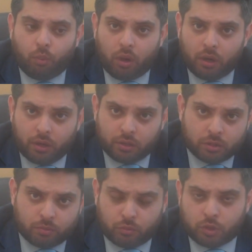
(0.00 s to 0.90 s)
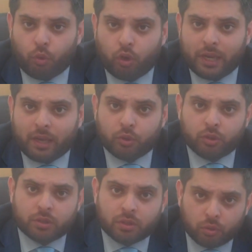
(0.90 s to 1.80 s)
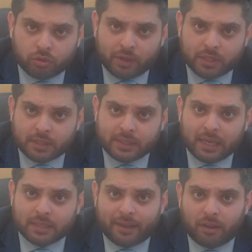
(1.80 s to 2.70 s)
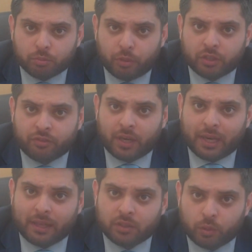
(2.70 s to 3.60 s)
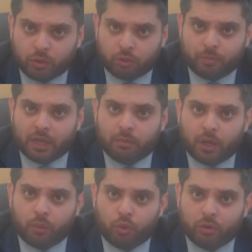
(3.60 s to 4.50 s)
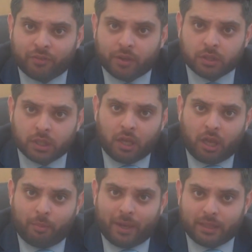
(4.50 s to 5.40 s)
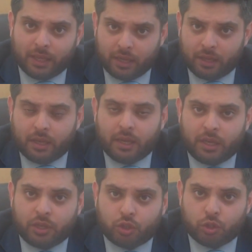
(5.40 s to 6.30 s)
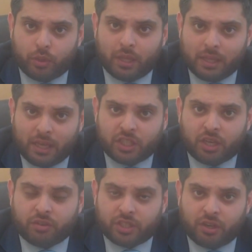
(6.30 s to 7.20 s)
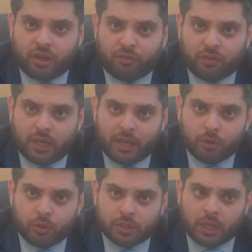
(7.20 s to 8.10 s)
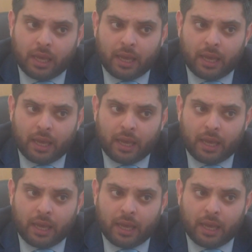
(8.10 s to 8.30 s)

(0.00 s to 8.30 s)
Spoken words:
What smaller neighbourhoods, those residents in Lozells, Birchfield and Handsworth, which make up my ward, felt about their issues within their geographical neighbourhoods,